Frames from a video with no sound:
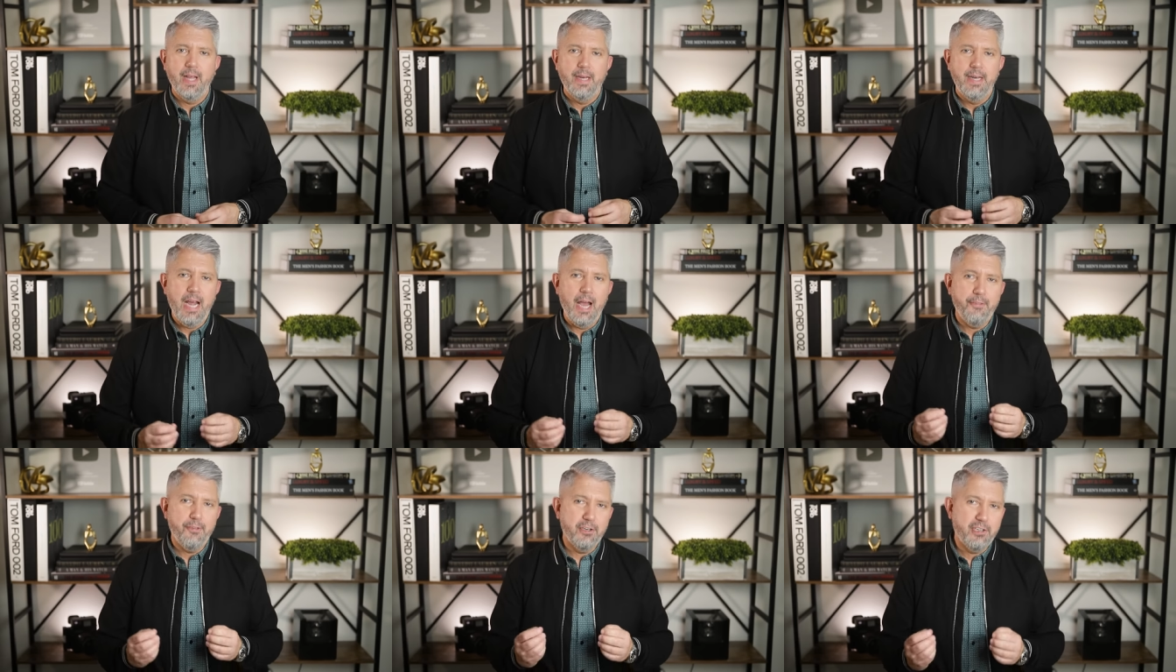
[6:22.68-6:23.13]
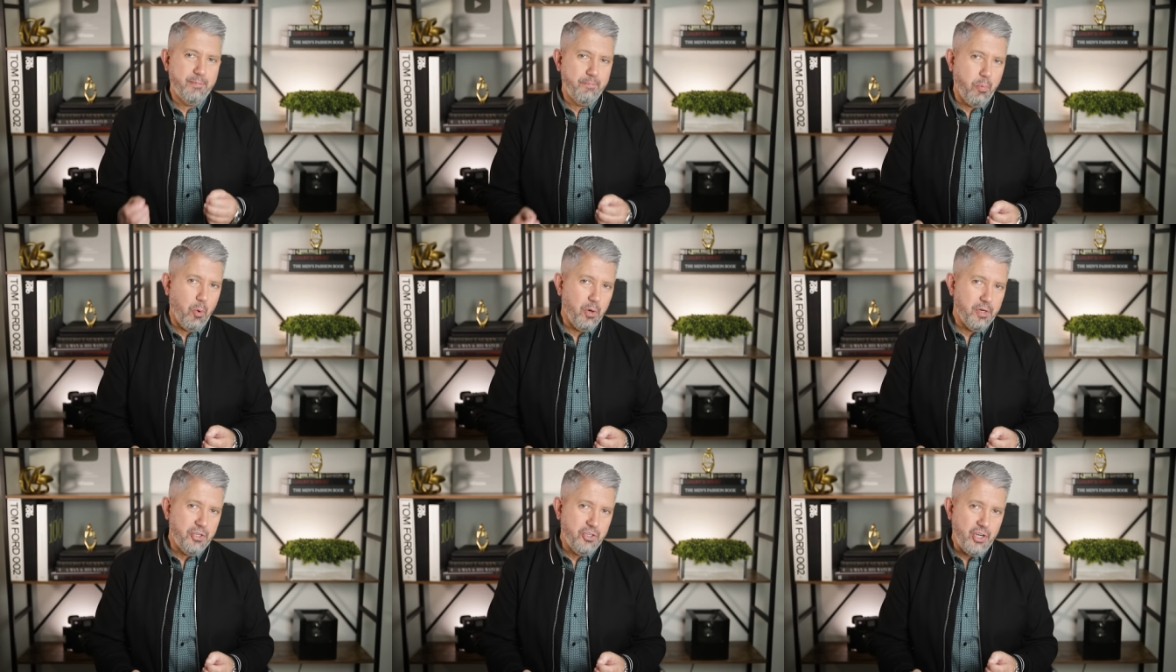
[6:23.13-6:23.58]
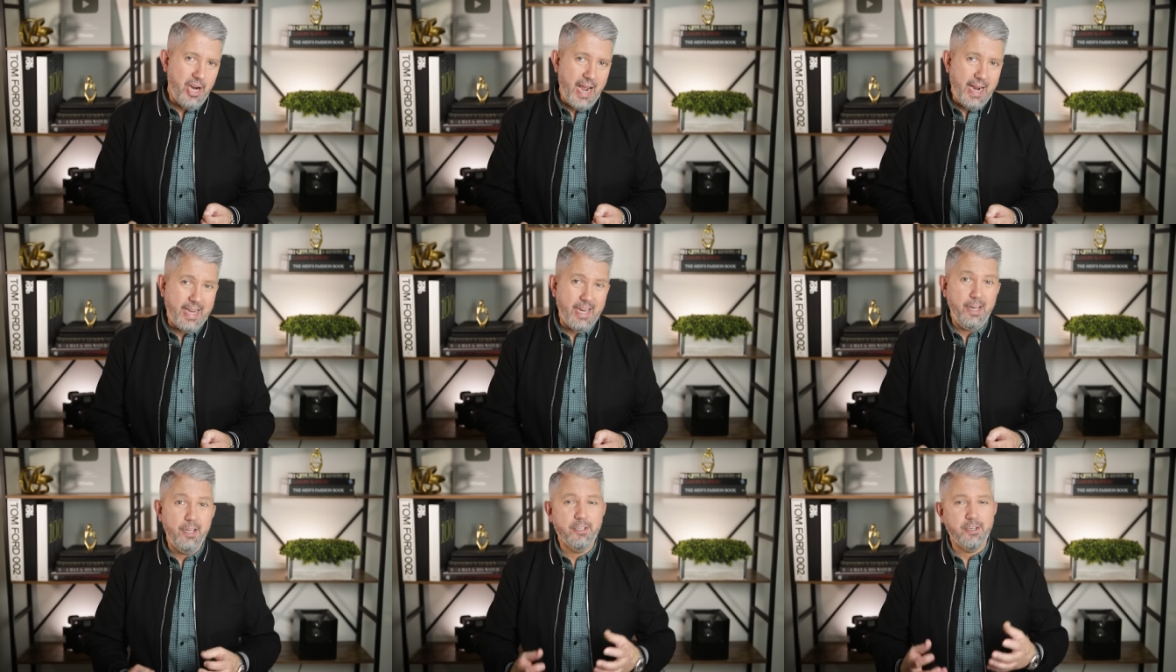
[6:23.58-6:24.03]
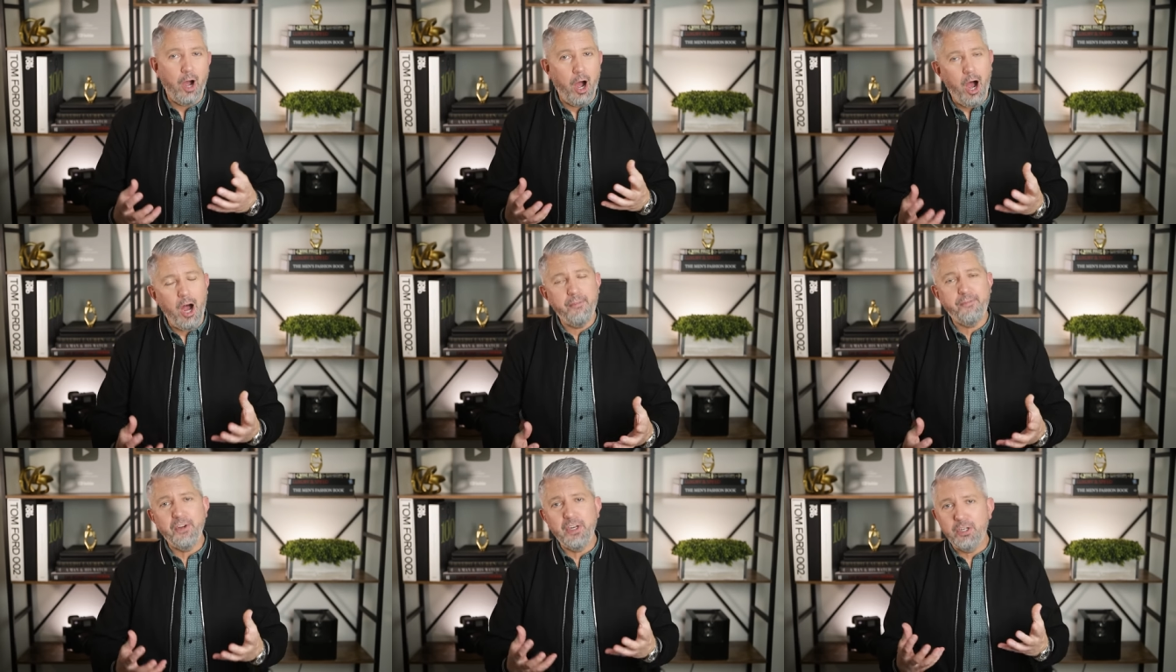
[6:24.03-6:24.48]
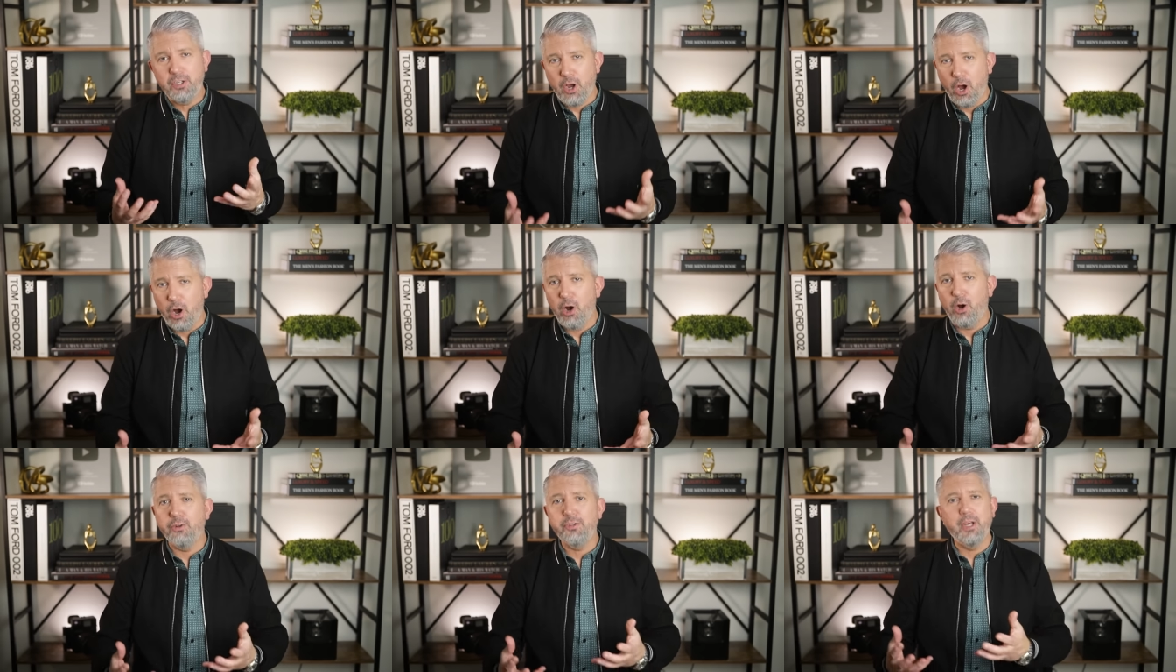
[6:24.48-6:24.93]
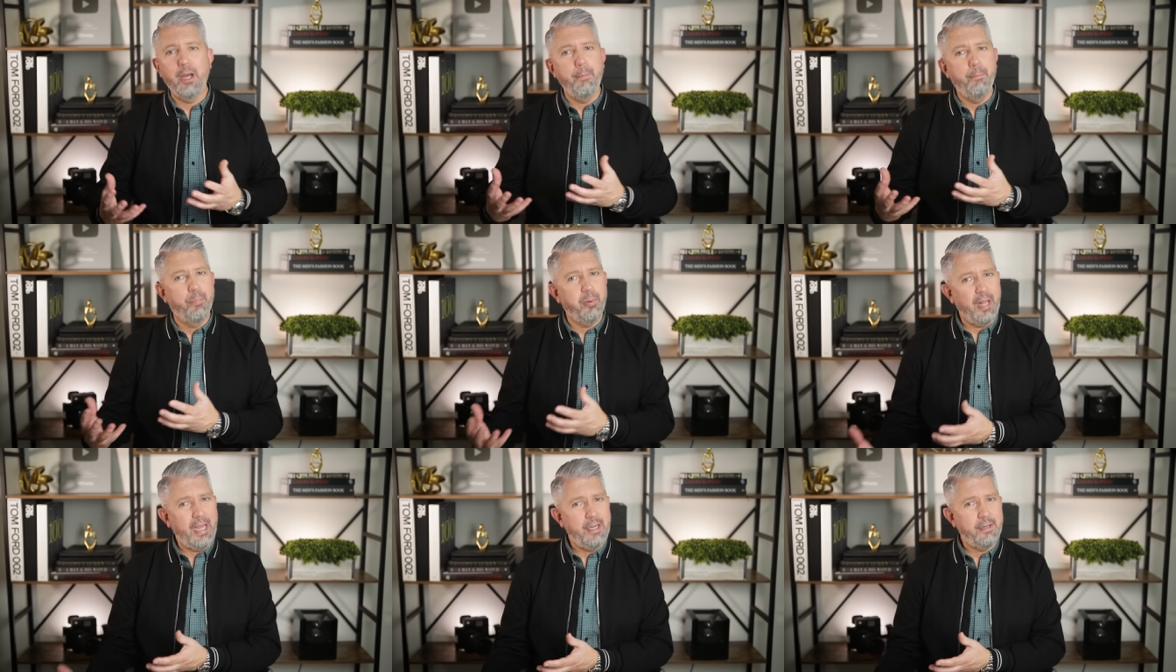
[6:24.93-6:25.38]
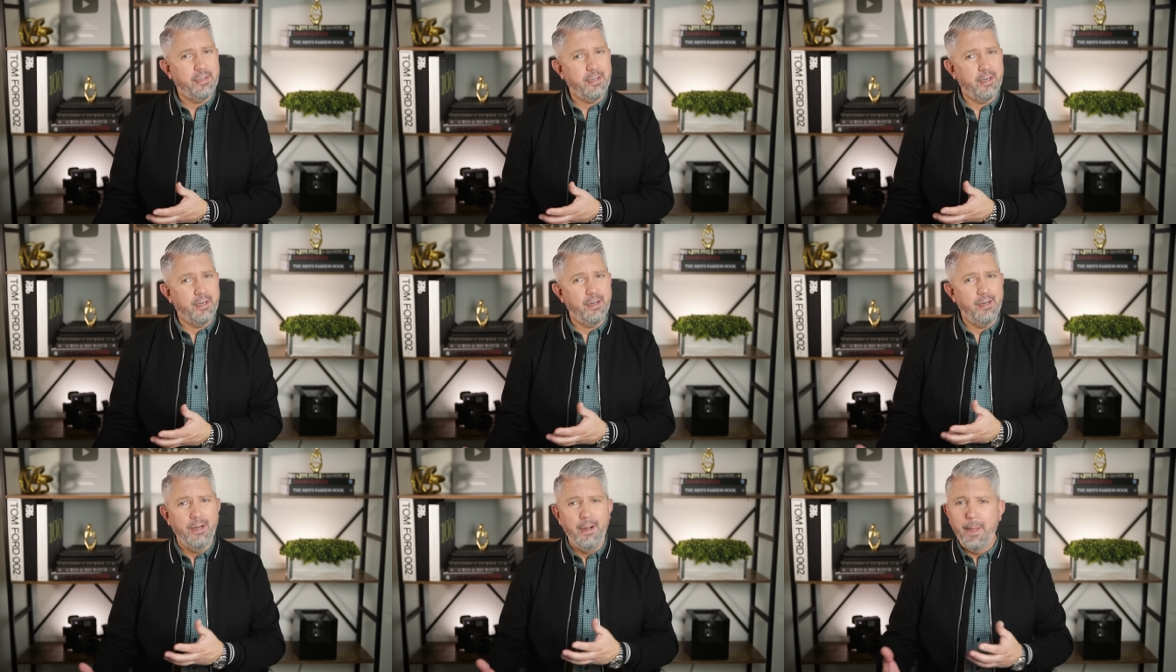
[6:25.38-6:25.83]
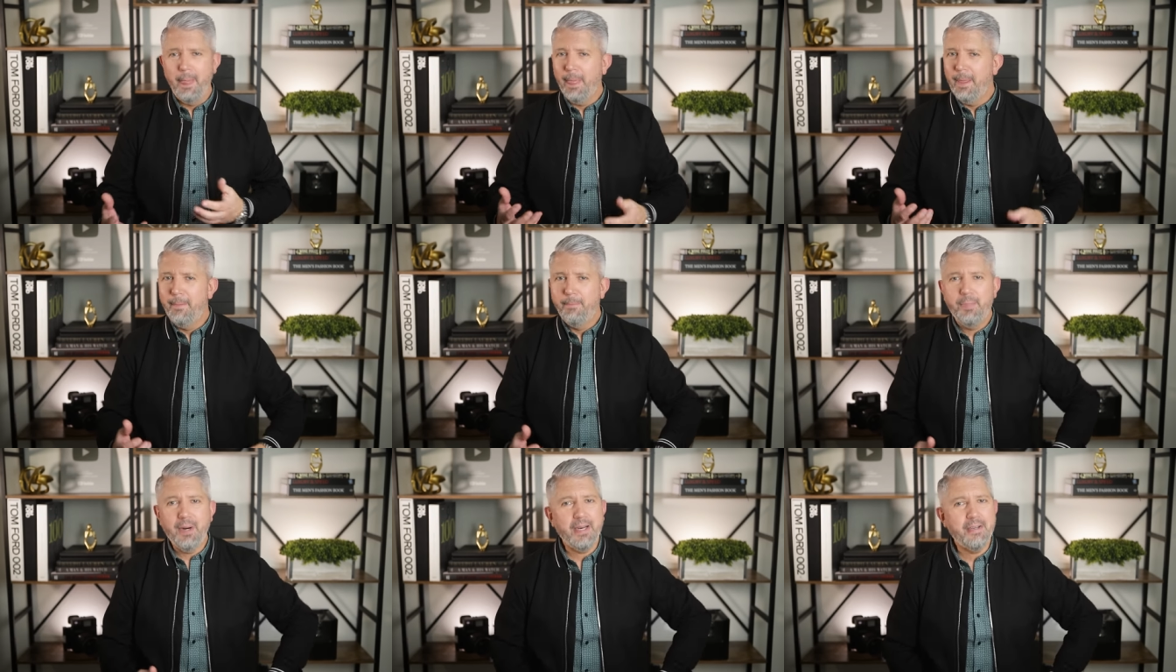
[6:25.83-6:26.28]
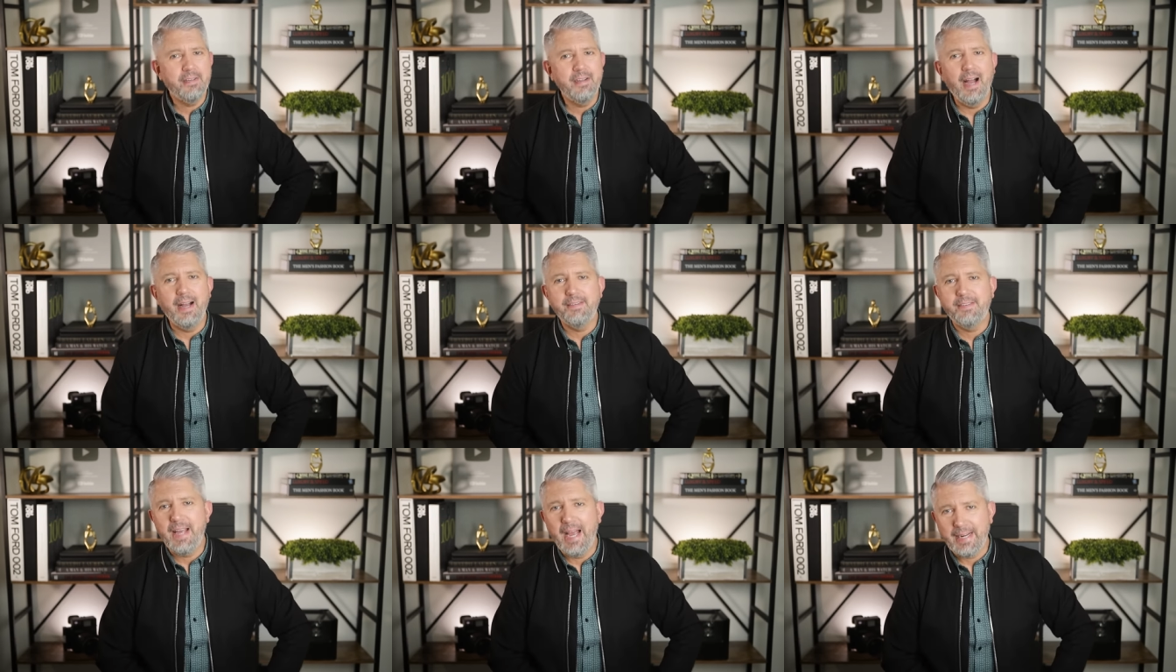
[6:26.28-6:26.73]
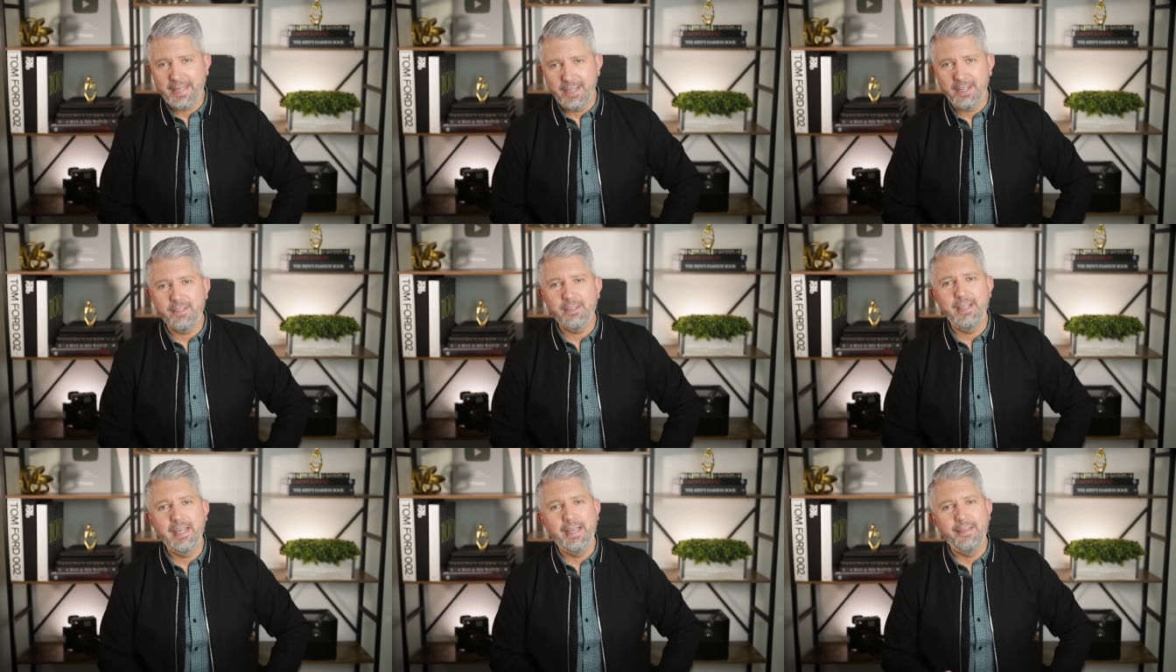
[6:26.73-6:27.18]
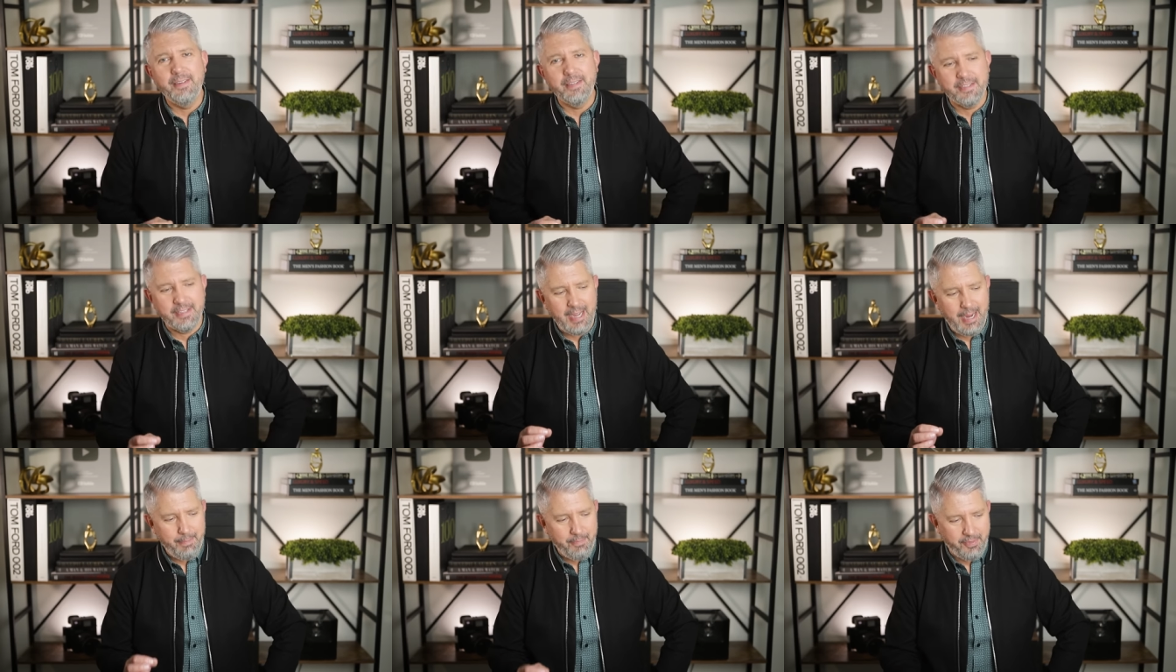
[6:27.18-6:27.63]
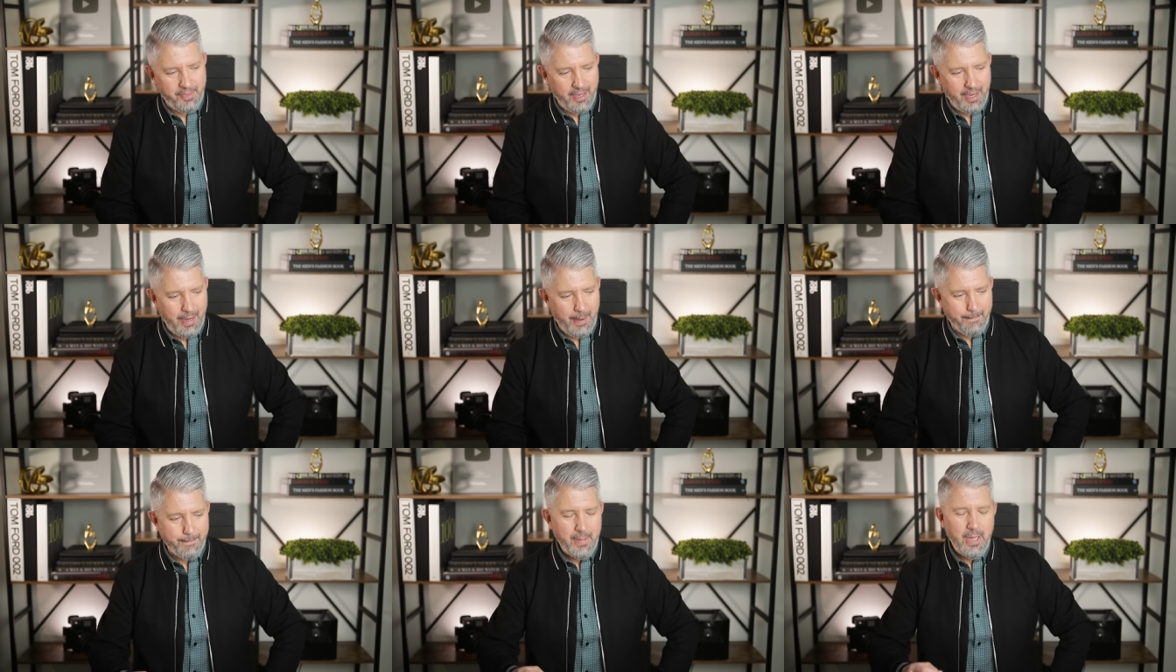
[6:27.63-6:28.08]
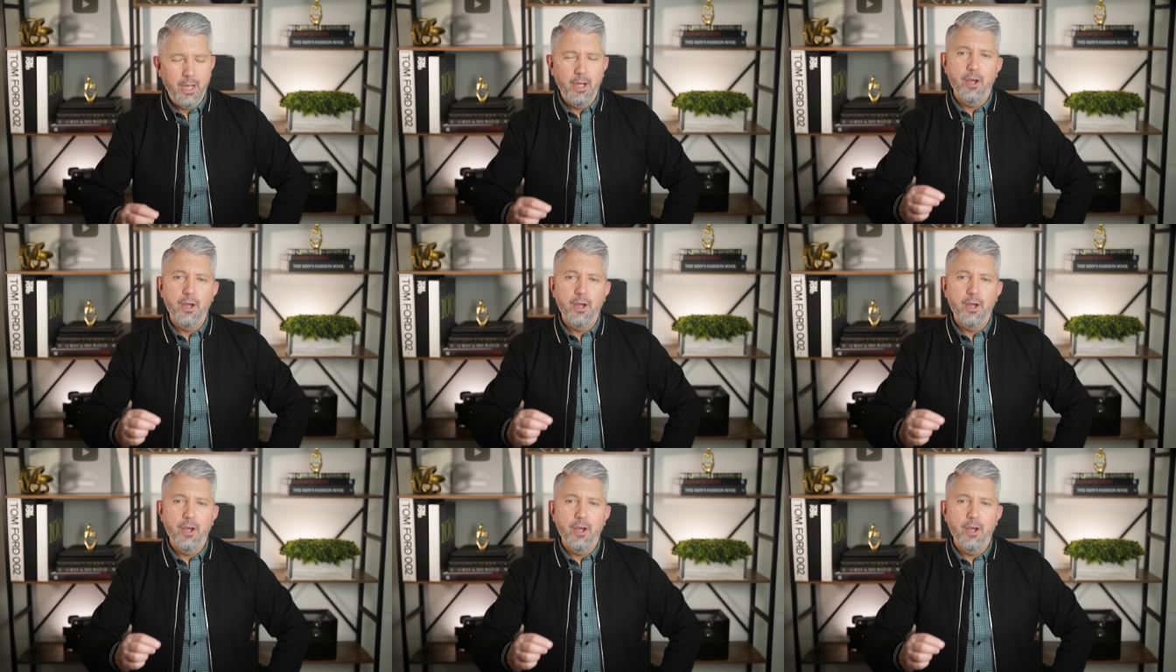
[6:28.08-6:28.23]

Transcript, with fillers: Now the sports jacket is often called a blazer but it's not technically the same thing.